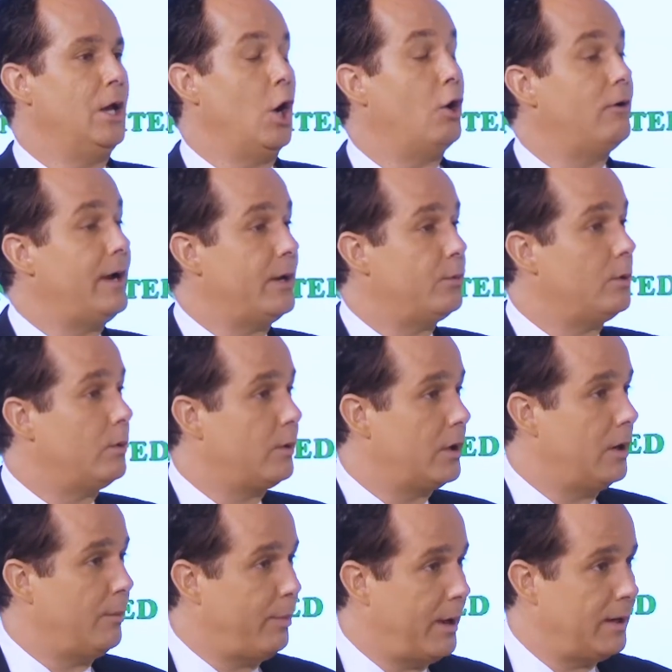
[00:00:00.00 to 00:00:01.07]
All right, well, we're
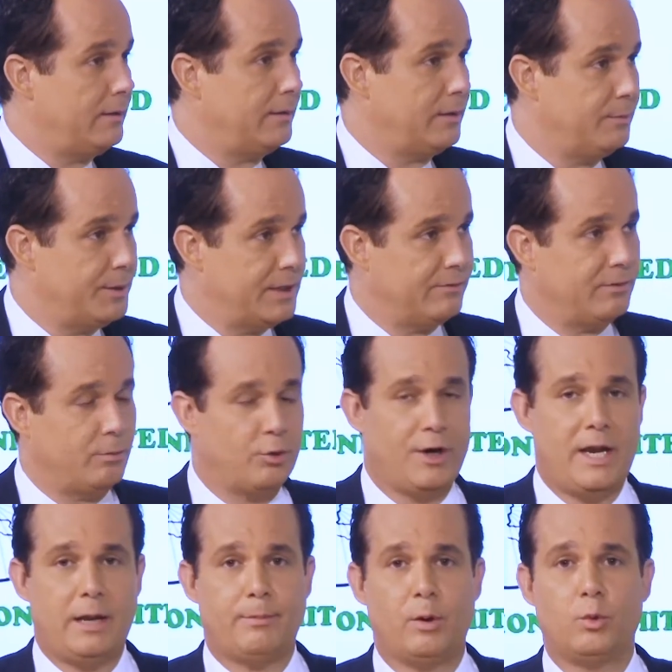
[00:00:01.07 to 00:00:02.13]
up on a little bit of a
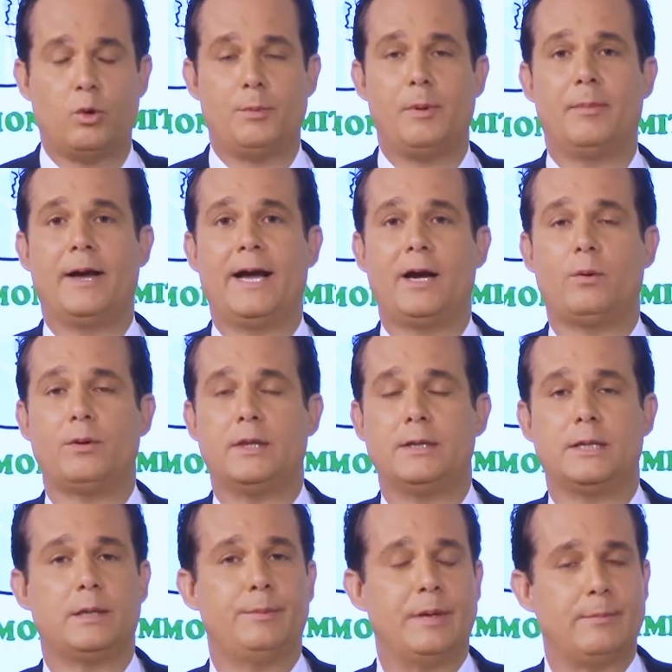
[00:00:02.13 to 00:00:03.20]
break, but we'll be back with a
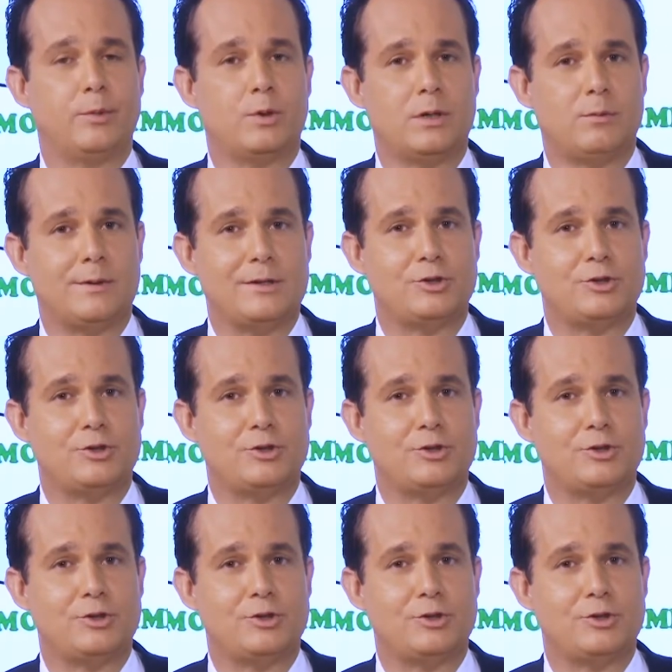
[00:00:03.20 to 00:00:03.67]
little bit more with